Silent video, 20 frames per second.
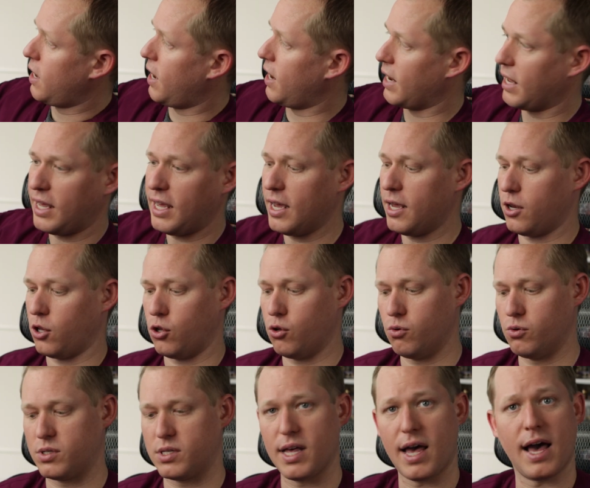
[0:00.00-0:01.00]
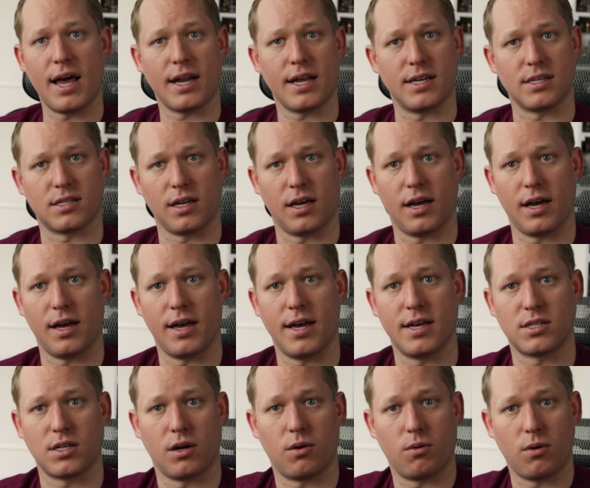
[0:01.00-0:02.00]
and again use that as
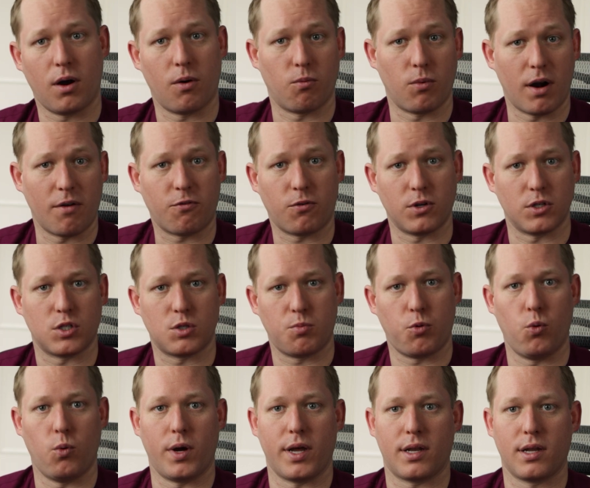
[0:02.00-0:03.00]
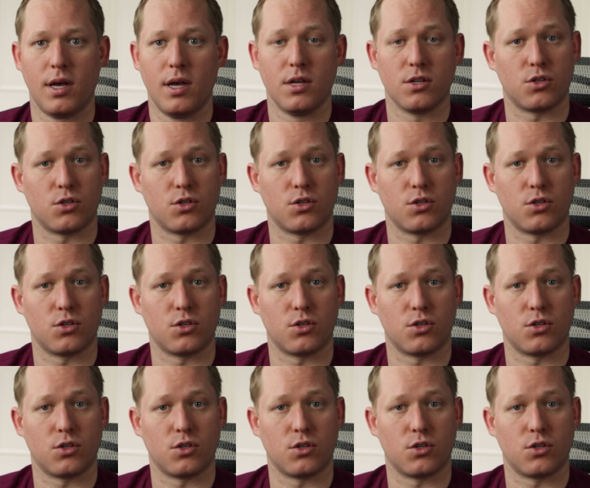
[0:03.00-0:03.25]
a reference point.